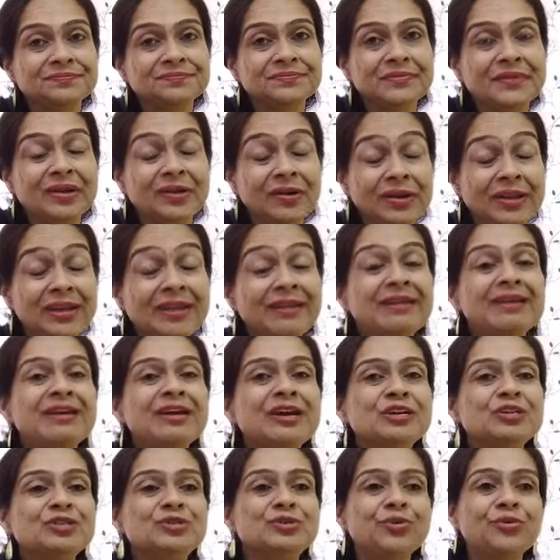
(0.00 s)
Okay,
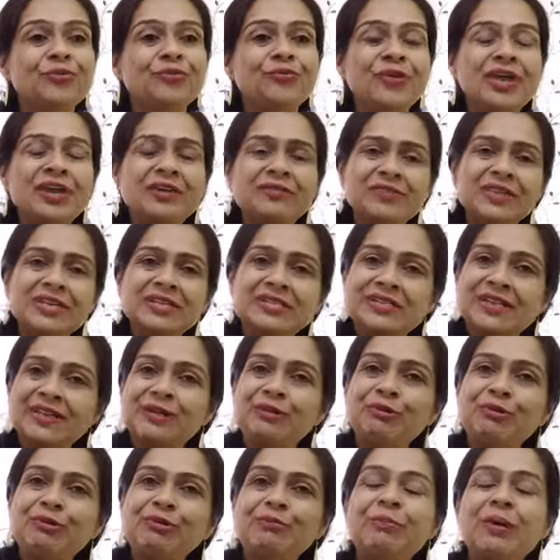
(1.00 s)
so when we say
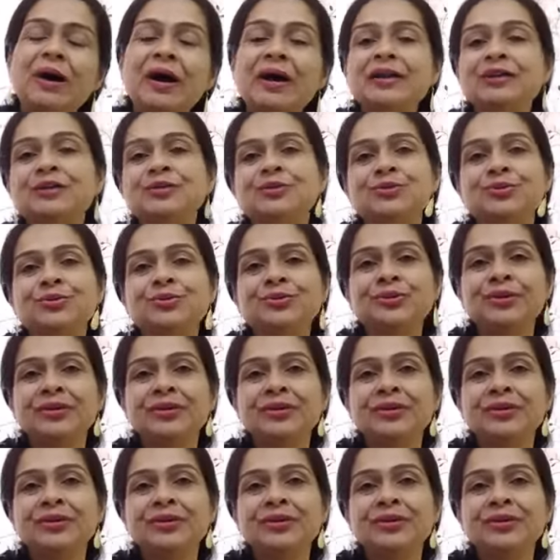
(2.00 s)
goodbye to